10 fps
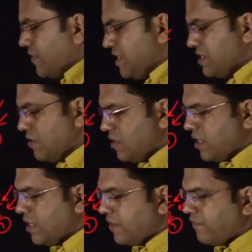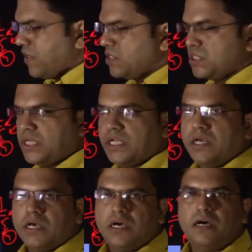of his or her functioning,
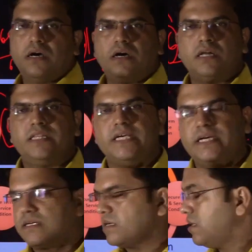uh, their